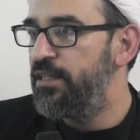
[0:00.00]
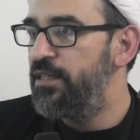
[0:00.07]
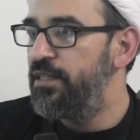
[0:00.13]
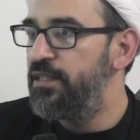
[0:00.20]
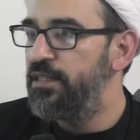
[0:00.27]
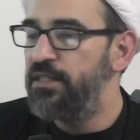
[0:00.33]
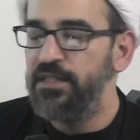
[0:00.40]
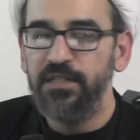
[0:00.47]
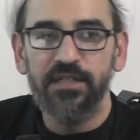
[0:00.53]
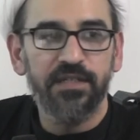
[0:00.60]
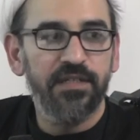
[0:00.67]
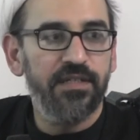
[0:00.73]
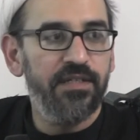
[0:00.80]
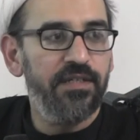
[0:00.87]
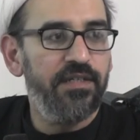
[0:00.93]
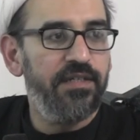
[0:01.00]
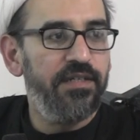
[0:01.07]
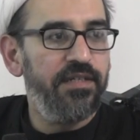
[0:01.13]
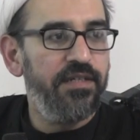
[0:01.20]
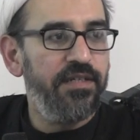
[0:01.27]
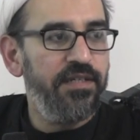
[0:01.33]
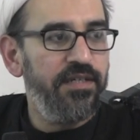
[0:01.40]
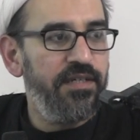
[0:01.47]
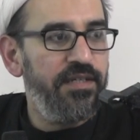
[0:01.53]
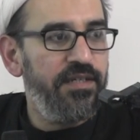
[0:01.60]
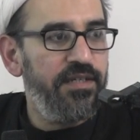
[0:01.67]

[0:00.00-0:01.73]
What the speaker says: No one is speaking in this clip.